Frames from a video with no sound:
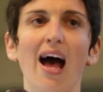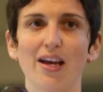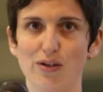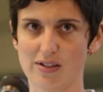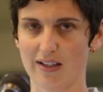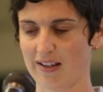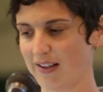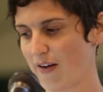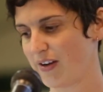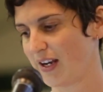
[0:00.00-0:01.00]
I use a little
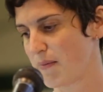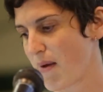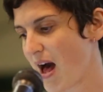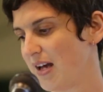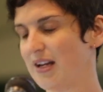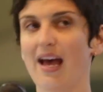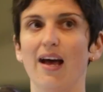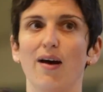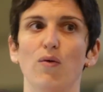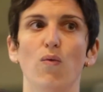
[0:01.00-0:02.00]
leavening in mine,
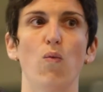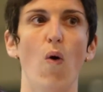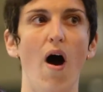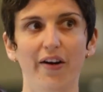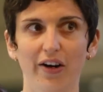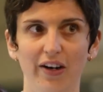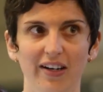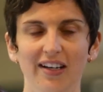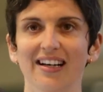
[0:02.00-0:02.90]
and water.